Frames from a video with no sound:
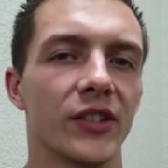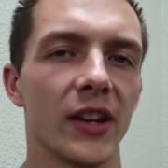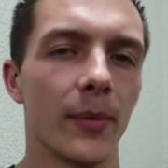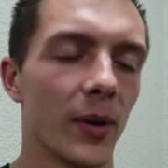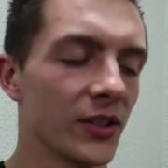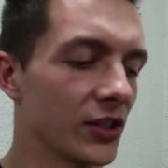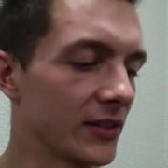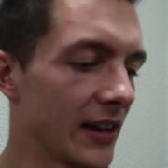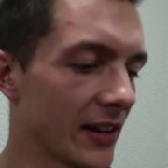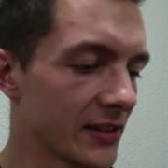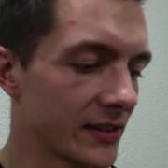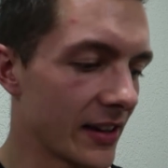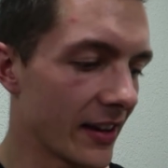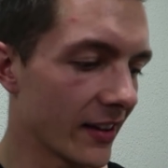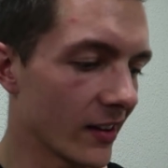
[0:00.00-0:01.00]
Did a bunch of
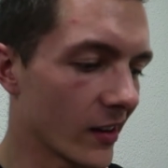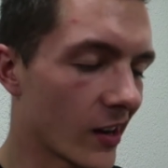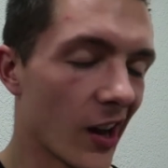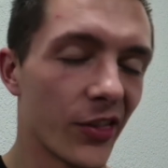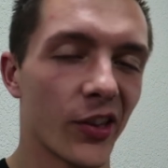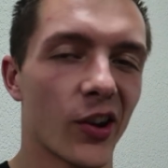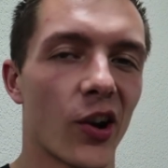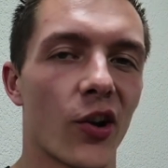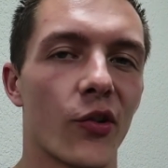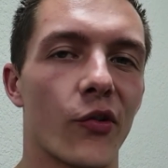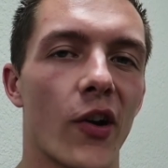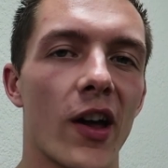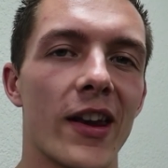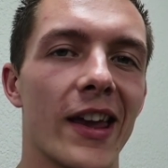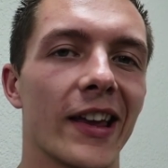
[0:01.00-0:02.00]
testing, got the car
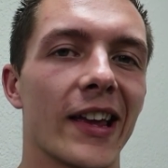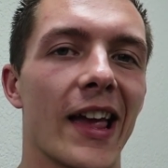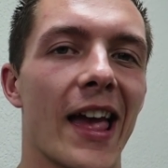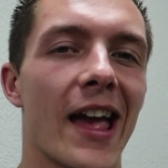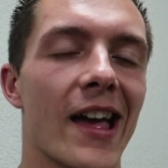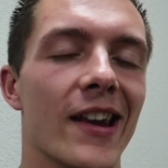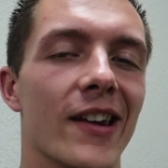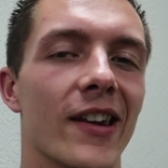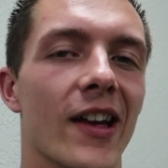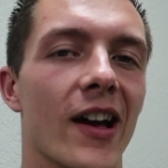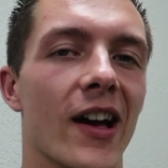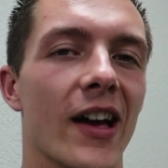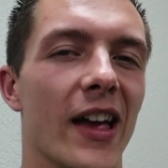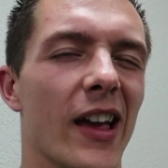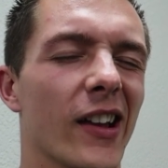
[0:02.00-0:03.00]
running, and
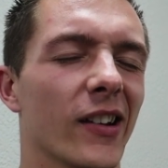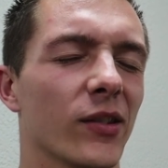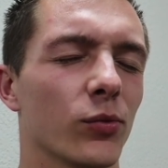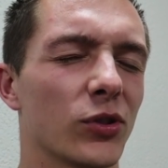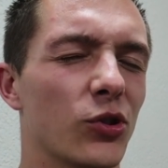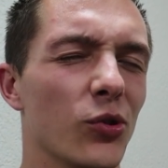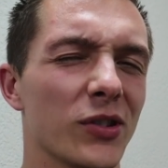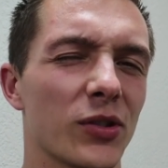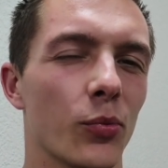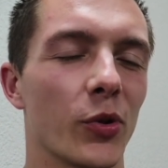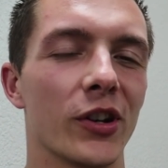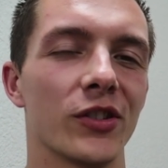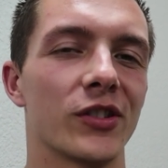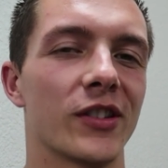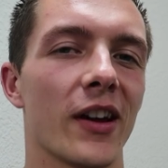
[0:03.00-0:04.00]
it was doing some
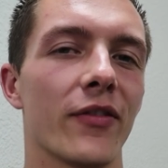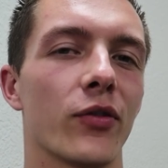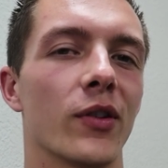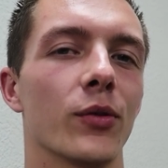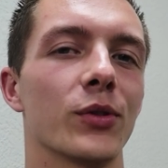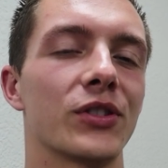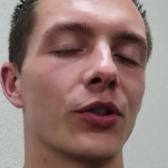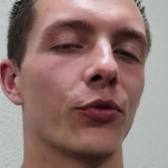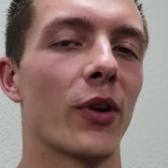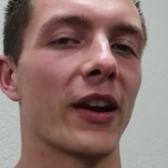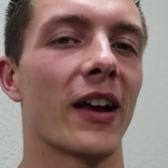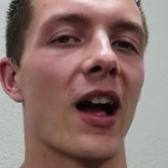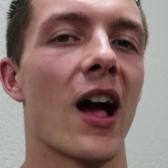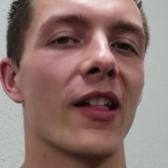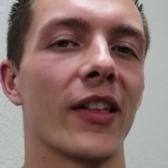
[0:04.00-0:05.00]
weird stuff when it was still
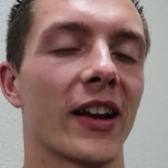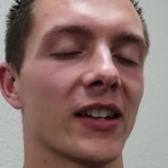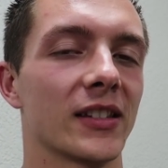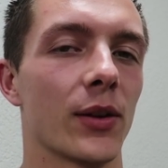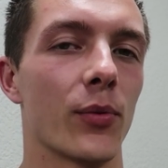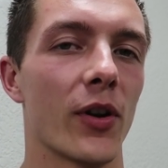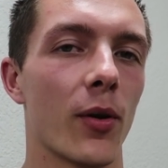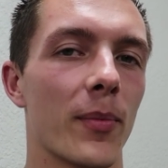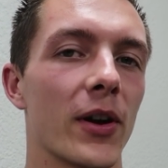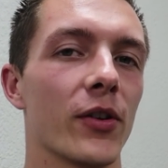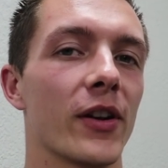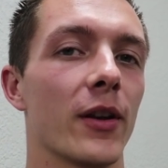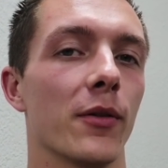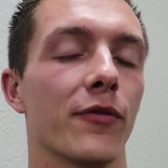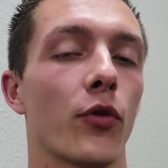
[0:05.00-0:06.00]
running hot, like I said, when
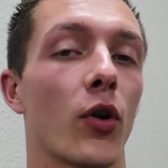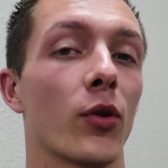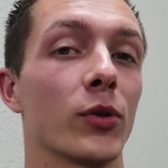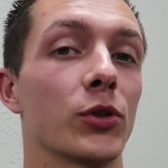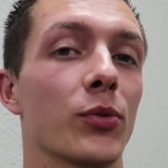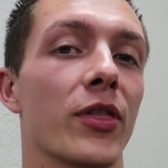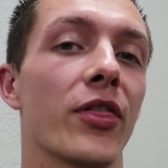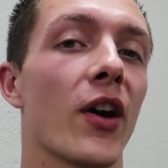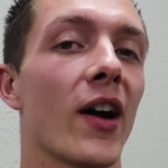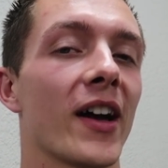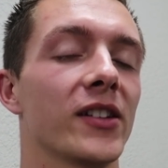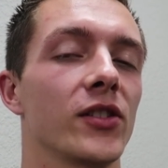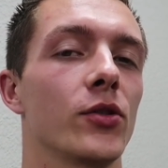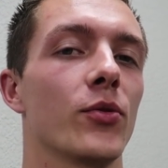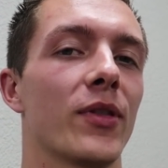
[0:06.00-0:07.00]
Alberto did it before, which we thought
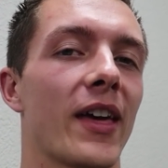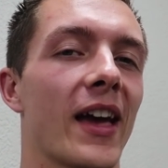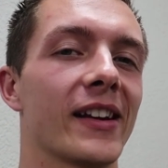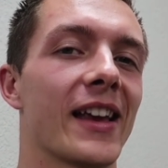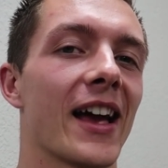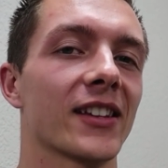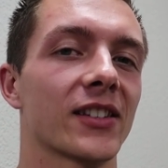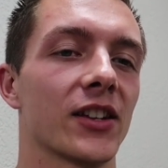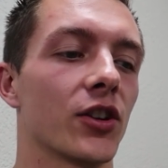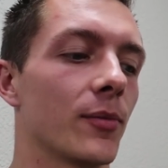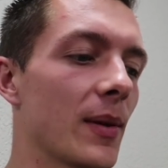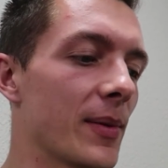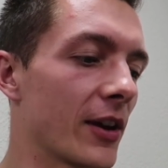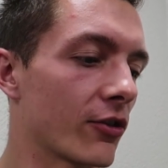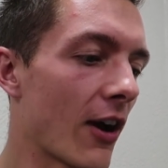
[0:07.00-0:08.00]
had to do with the head gasket
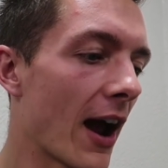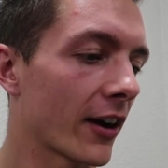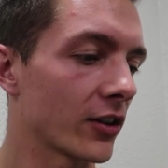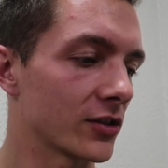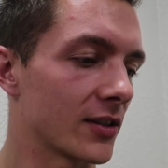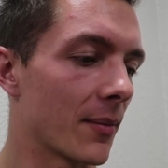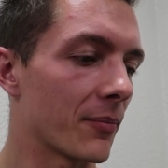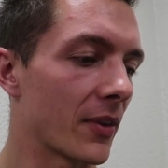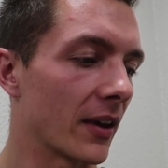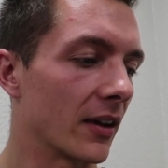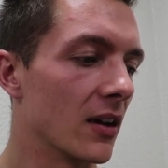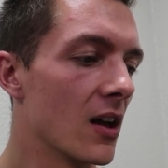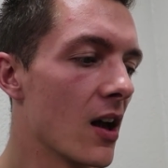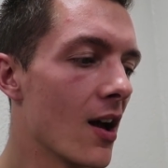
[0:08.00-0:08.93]
or maybe a crack or something.